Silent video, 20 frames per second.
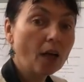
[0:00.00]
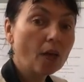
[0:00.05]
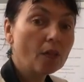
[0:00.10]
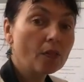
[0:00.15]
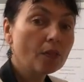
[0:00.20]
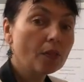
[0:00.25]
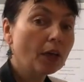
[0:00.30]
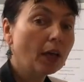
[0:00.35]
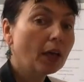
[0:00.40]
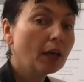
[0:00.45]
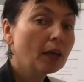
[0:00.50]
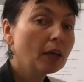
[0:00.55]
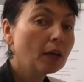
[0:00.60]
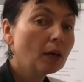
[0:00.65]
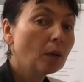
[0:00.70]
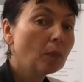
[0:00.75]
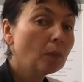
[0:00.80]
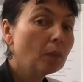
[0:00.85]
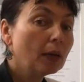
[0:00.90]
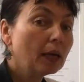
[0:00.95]
they
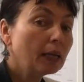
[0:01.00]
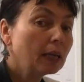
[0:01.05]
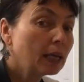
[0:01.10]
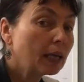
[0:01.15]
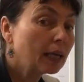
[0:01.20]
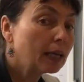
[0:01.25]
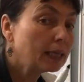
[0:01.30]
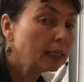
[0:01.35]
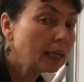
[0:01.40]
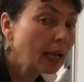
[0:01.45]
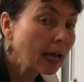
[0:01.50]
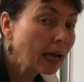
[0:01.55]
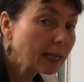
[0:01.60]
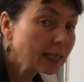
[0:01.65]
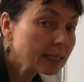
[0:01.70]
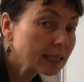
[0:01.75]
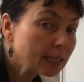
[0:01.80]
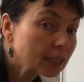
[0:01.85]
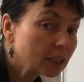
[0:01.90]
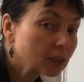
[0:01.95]
mean
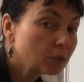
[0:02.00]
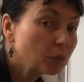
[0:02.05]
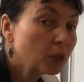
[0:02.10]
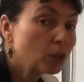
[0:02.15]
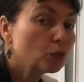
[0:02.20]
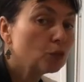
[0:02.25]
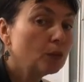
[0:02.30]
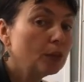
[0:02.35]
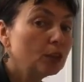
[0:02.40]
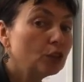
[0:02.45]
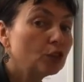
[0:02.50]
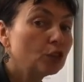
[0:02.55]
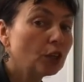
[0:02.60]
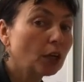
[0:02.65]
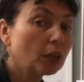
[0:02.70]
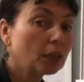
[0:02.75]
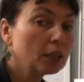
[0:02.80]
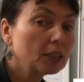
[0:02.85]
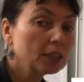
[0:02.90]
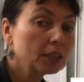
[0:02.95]
connections between
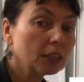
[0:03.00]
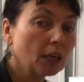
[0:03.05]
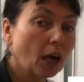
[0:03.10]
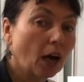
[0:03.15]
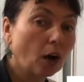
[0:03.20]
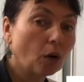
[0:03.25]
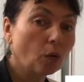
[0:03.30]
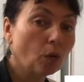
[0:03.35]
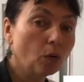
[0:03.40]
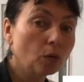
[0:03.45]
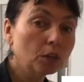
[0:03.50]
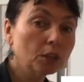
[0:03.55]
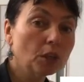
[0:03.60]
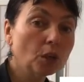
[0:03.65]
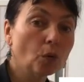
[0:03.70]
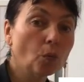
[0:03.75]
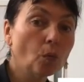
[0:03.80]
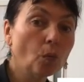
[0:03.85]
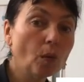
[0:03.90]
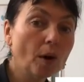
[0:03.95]
channels according
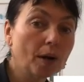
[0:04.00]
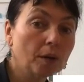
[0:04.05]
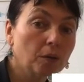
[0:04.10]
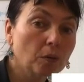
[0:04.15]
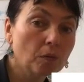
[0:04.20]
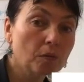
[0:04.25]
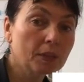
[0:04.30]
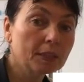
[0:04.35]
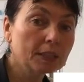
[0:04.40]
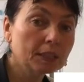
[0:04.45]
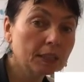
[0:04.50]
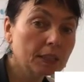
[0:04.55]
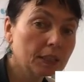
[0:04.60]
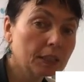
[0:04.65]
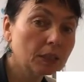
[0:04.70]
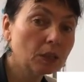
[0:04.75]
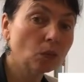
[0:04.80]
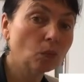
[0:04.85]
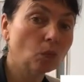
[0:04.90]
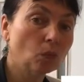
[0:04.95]
one of the
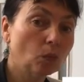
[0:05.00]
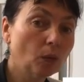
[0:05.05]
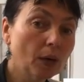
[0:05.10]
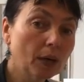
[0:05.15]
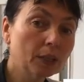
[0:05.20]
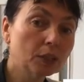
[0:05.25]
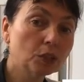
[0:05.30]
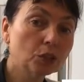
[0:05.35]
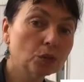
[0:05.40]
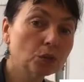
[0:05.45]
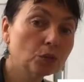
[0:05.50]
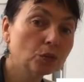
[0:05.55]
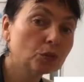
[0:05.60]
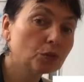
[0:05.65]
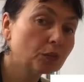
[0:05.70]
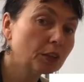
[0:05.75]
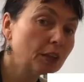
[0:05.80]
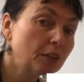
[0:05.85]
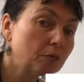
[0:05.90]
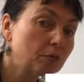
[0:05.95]
system, 1, 2,
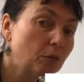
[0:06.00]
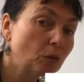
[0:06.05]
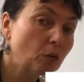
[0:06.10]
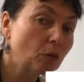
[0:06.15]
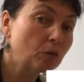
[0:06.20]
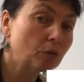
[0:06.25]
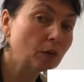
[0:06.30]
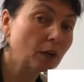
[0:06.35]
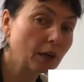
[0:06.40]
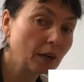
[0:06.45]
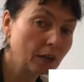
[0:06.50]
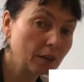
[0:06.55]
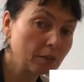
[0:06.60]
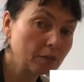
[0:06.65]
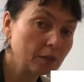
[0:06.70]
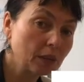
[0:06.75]
3, 4, 5.